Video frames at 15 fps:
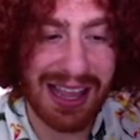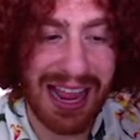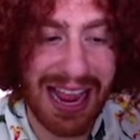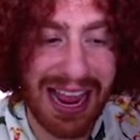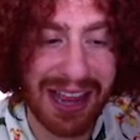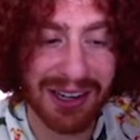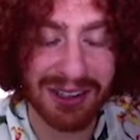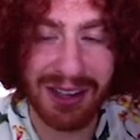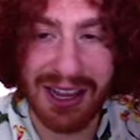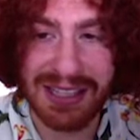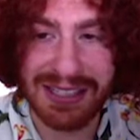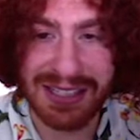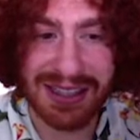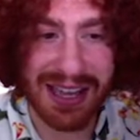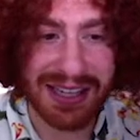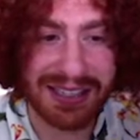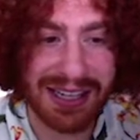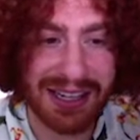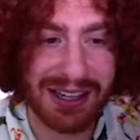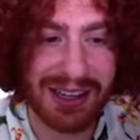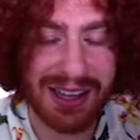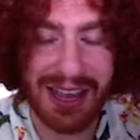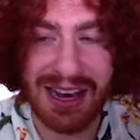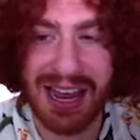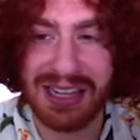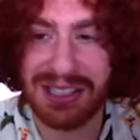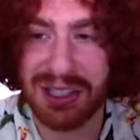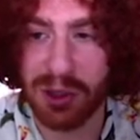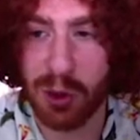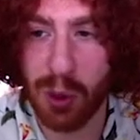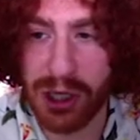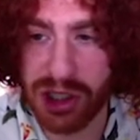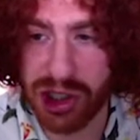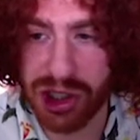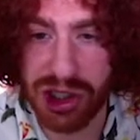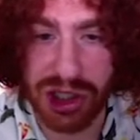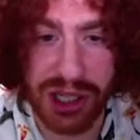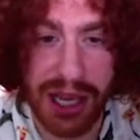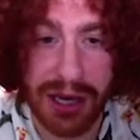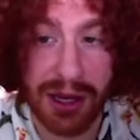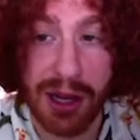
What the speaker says: analyzing that data, and asking questions again.